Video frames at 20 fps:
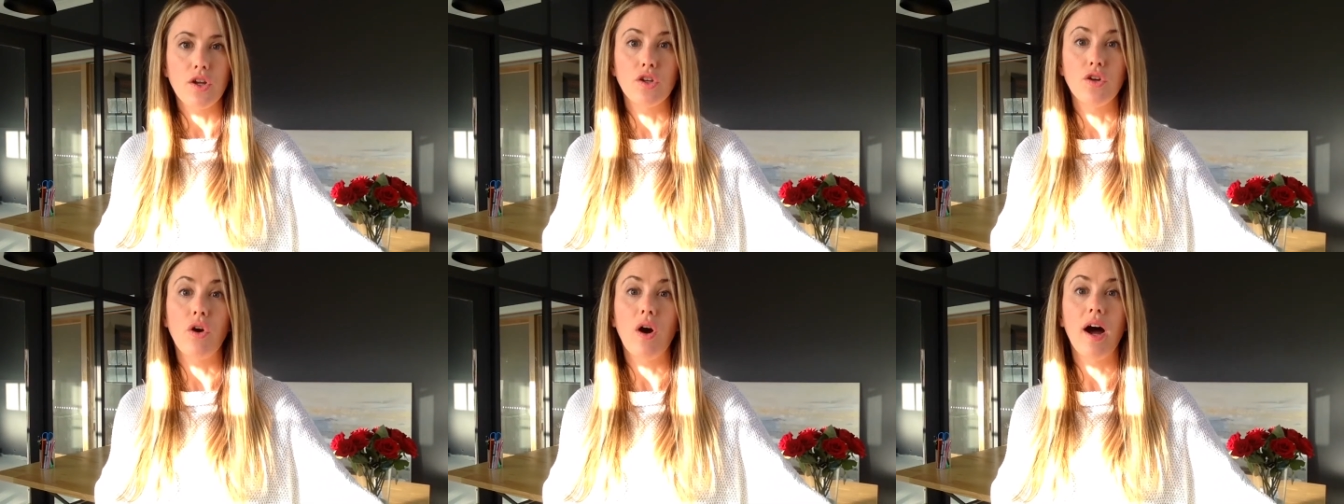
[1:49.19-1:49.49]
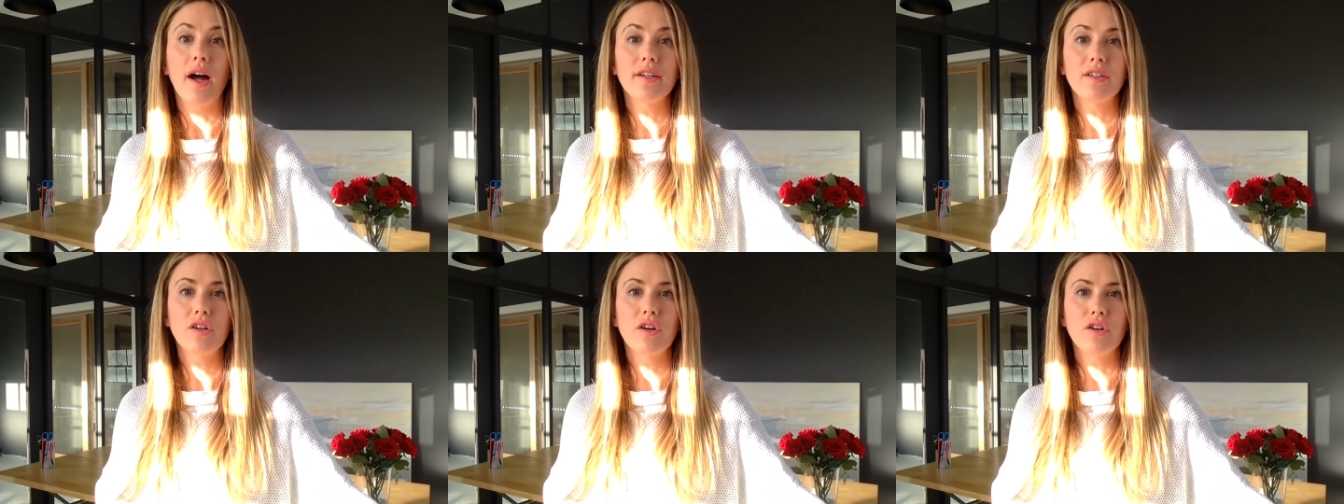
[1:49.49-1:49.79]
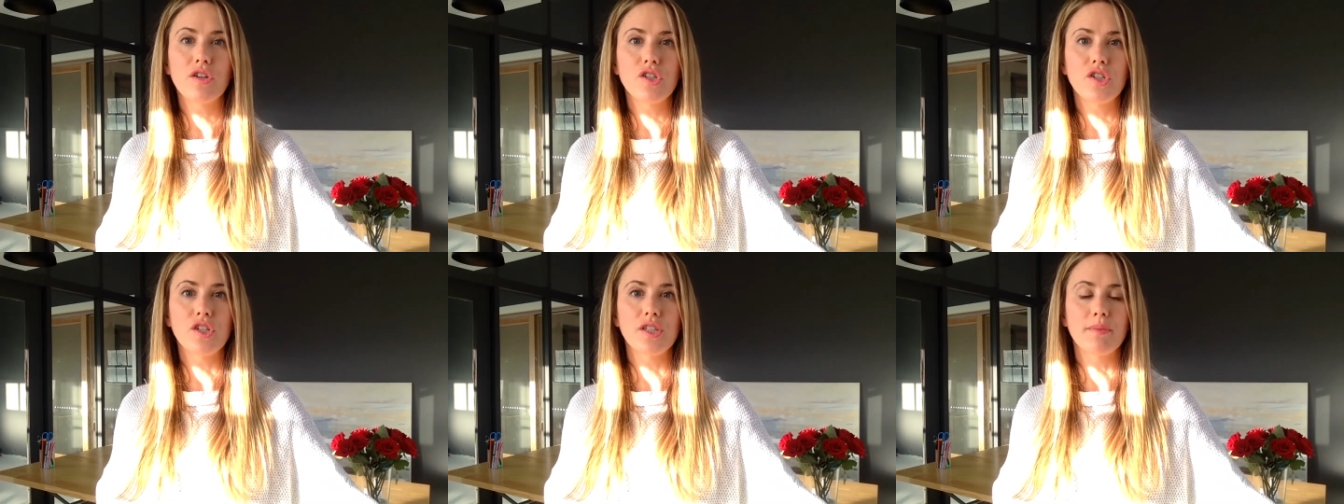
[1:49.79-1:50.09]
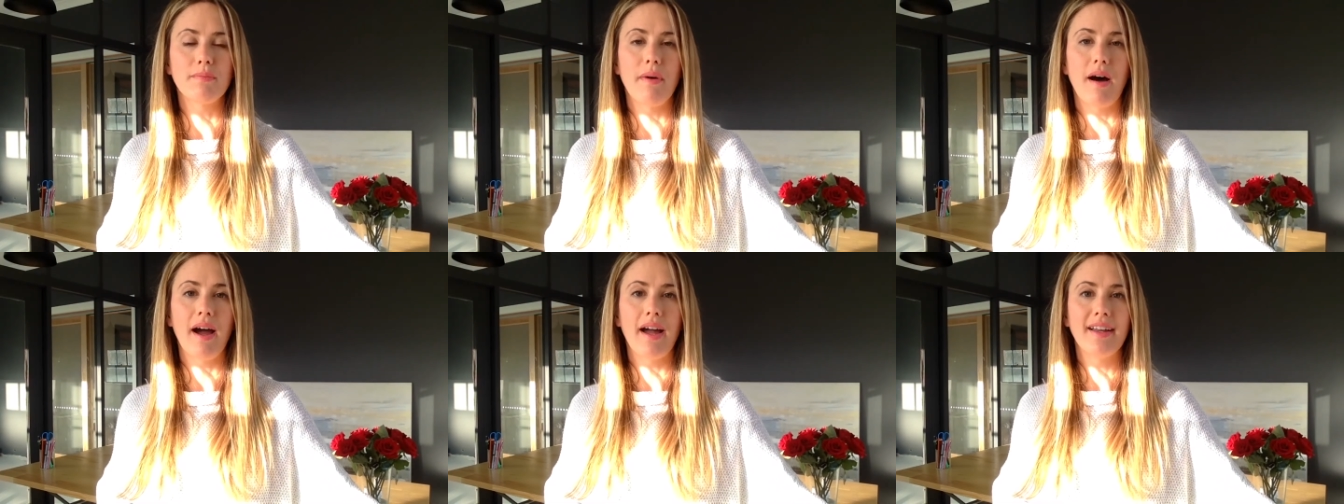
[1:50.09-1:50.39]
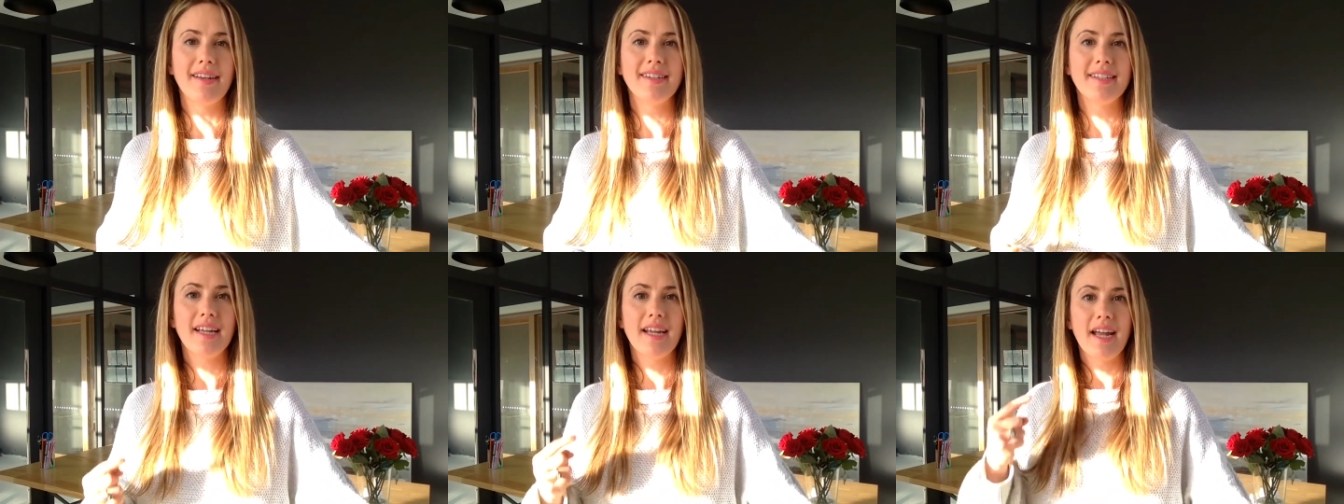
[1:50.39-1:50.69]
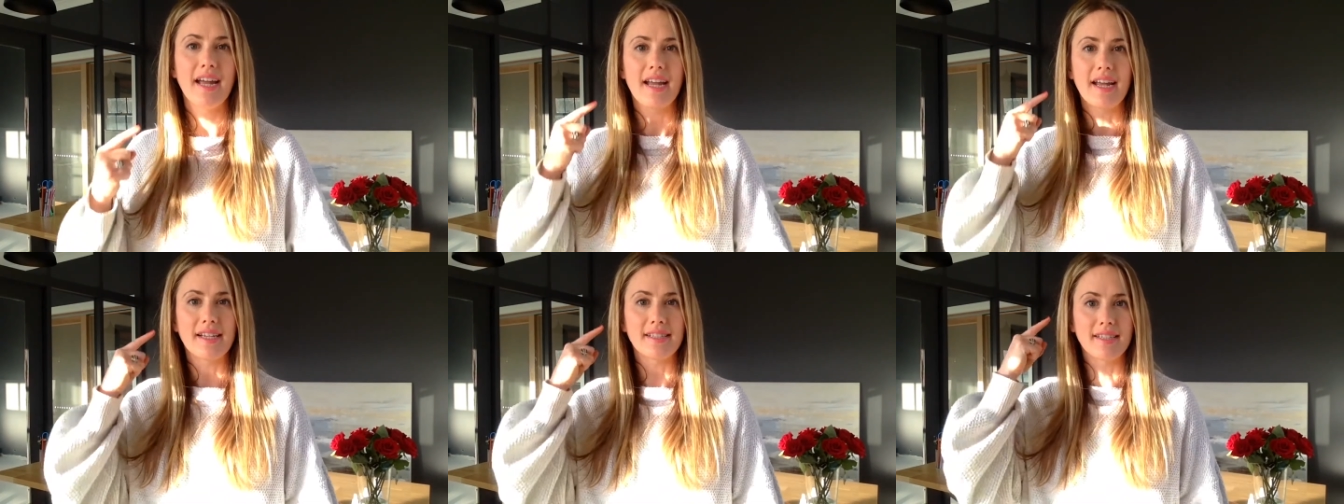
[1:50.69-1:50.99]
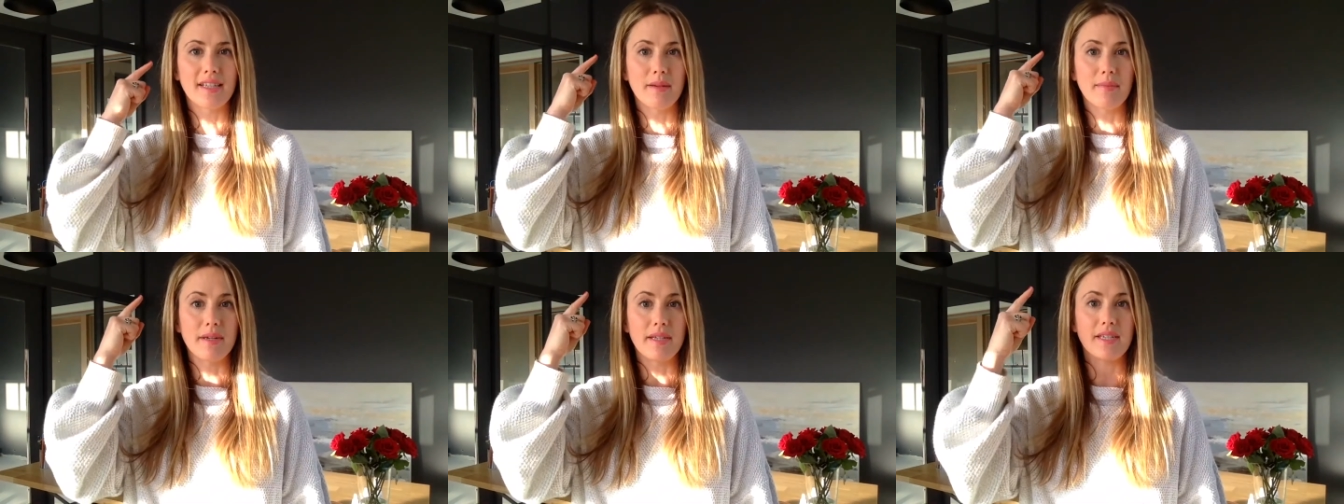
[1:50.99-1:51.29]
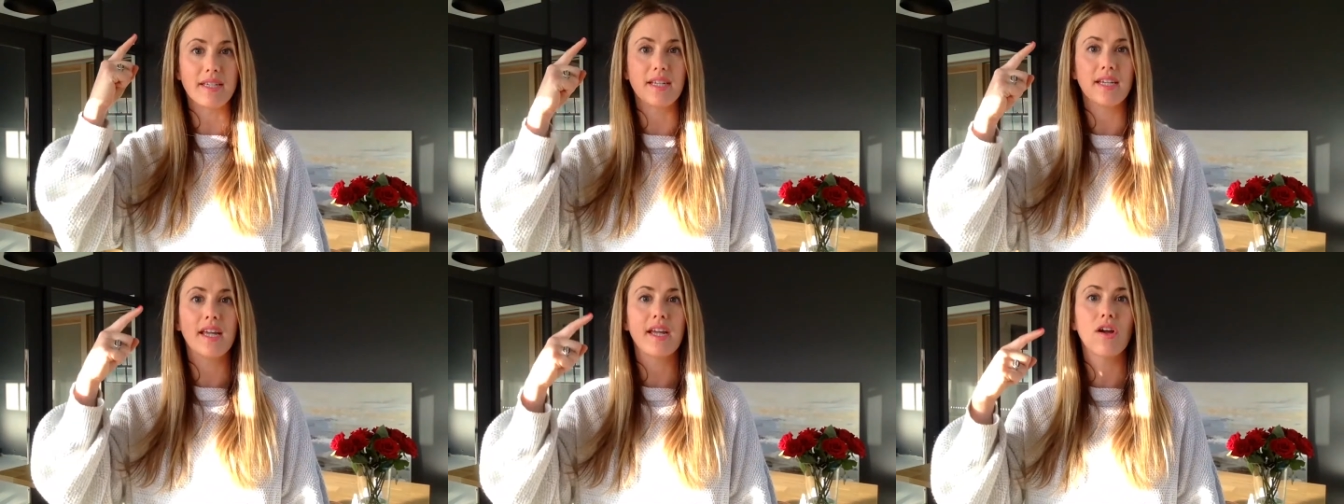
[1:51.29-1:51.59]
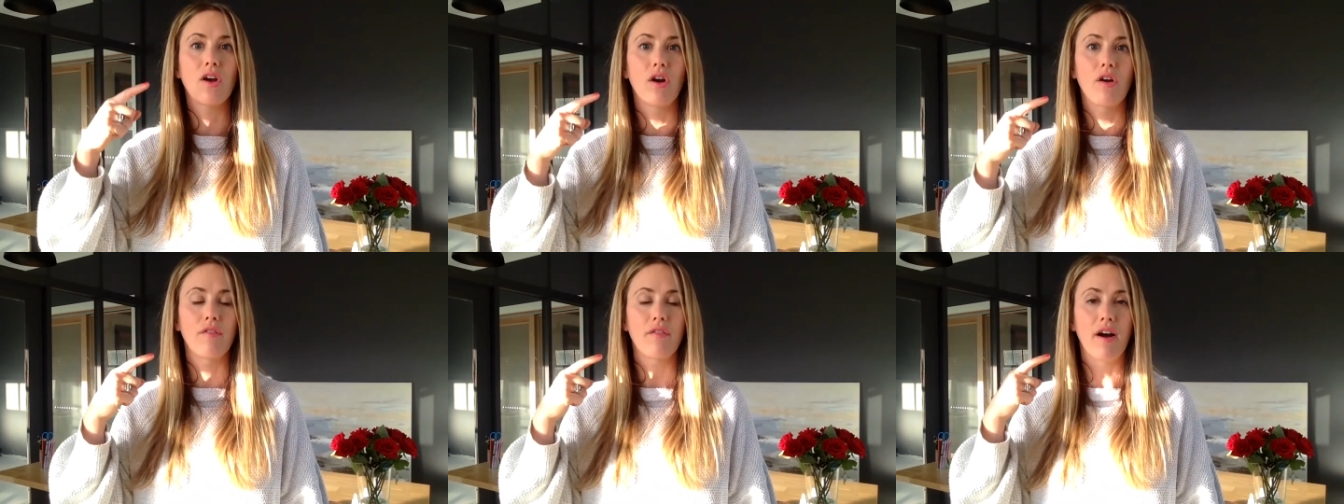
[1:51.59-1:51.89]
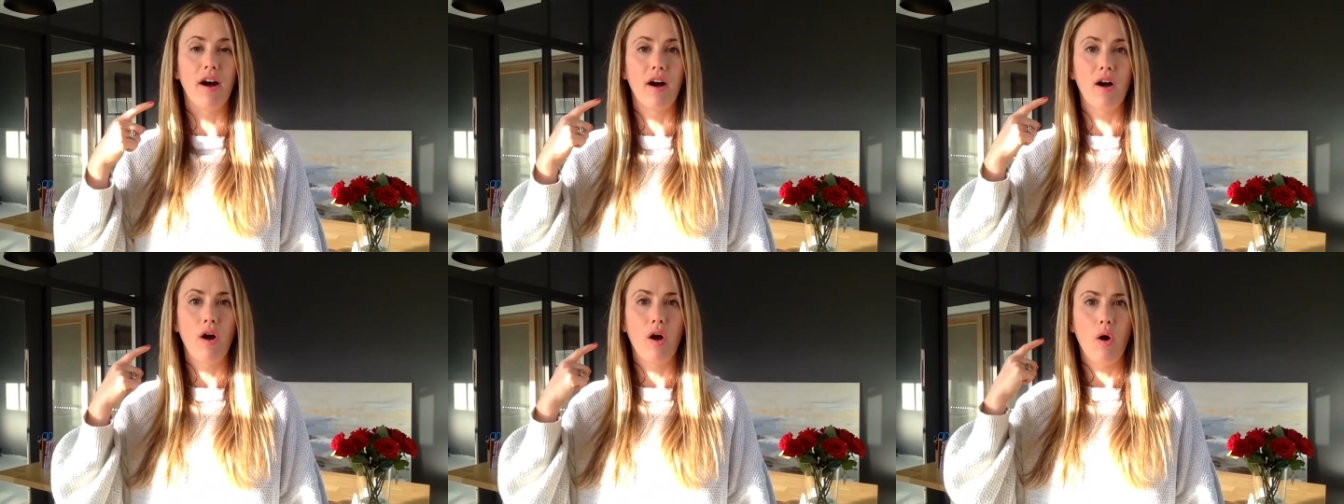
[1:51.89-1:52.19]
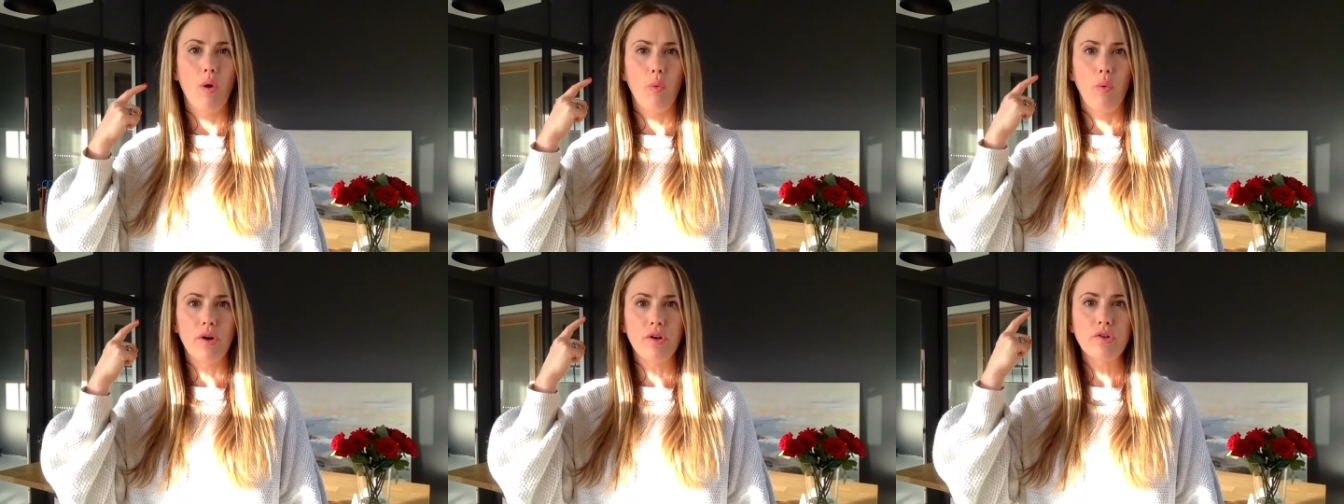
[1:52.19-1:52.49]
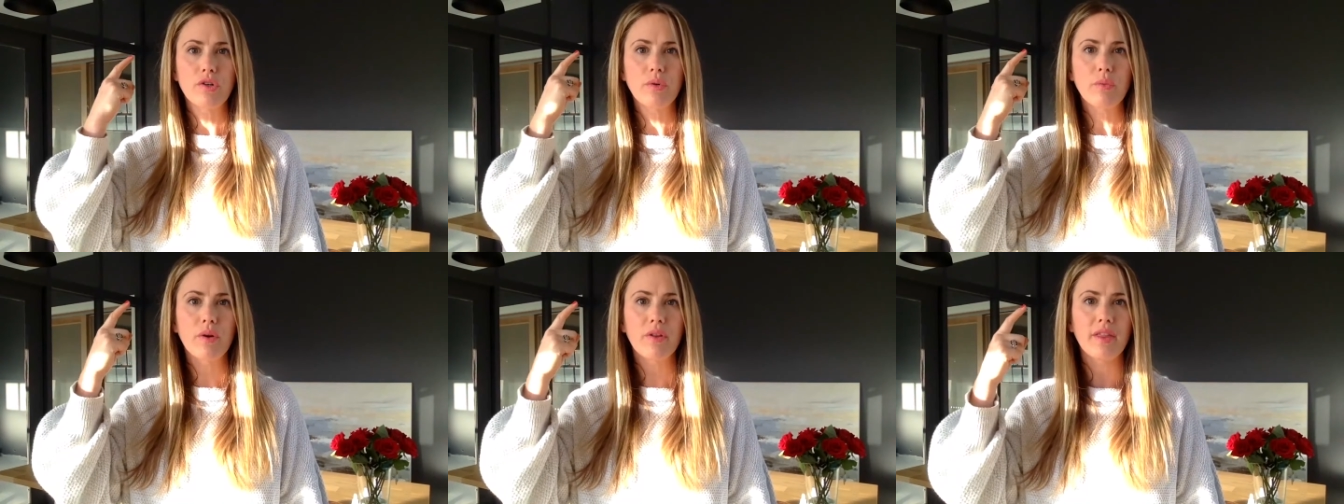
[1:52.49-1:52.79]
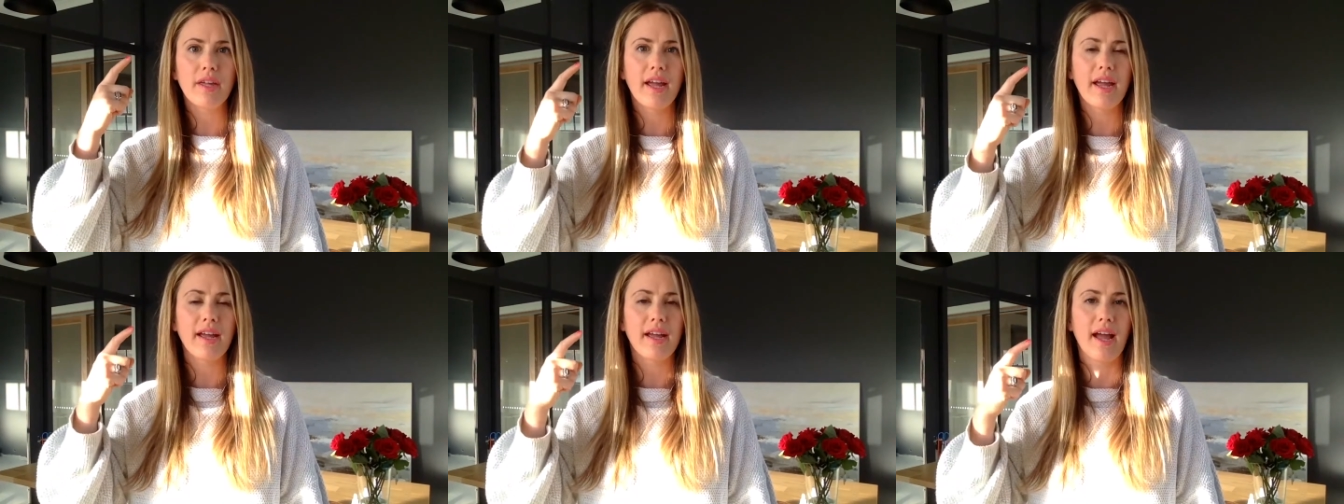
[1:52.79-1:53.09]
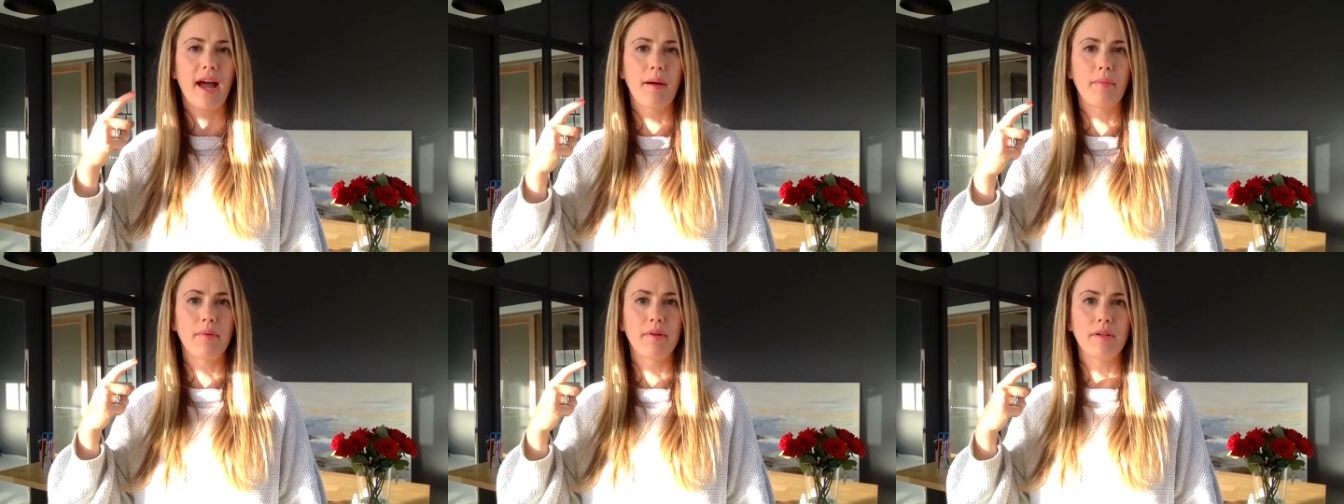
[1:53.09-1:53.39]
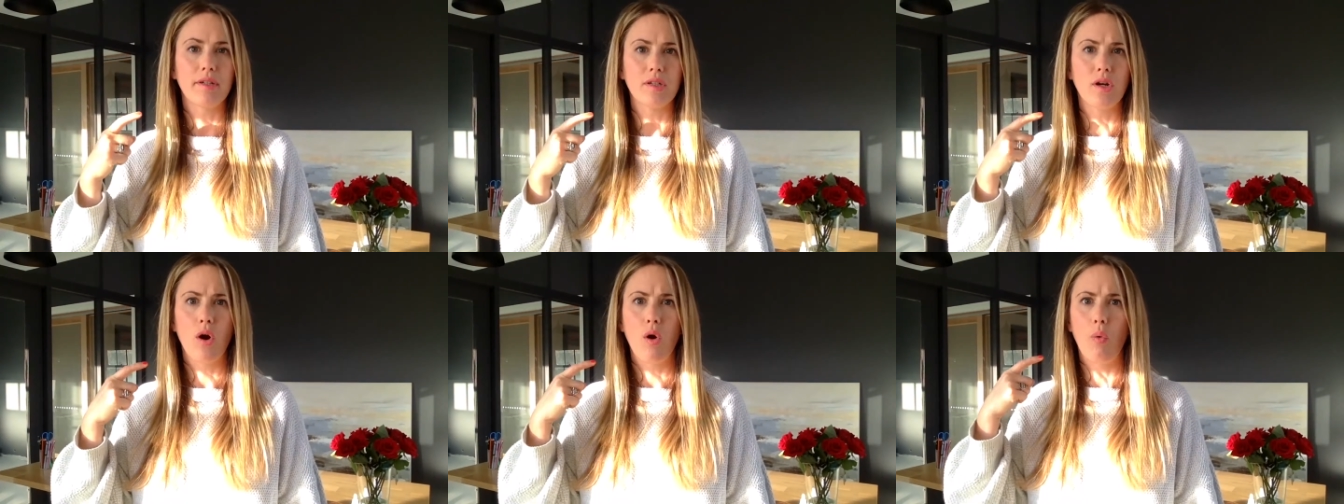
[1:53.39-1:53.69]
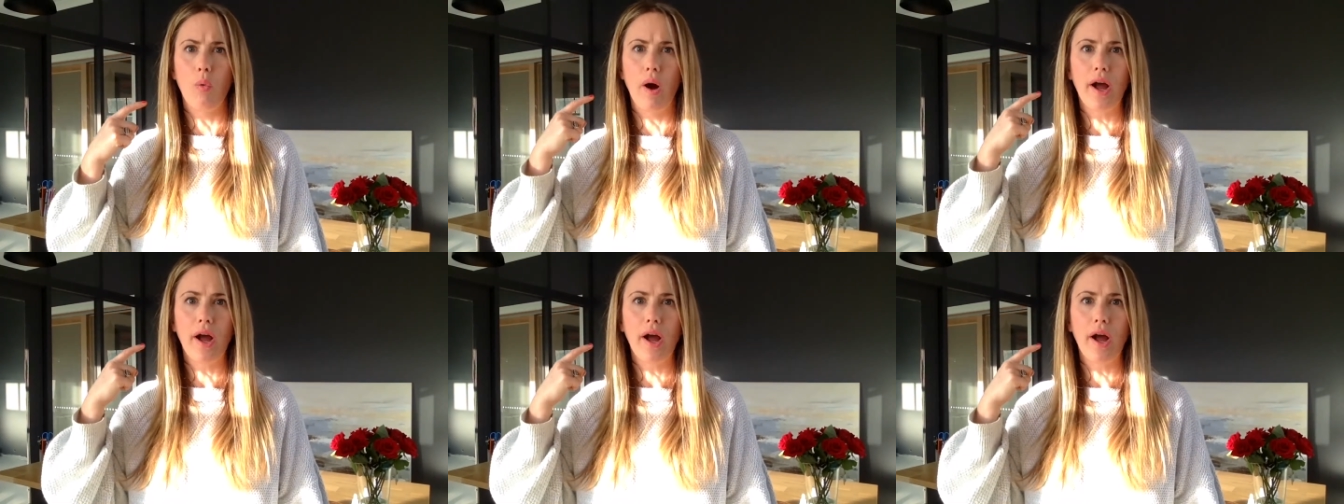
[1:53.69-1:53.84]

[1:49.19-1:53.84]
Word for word: your unconscious mind is going to be ticking over, wondering what the heck happened,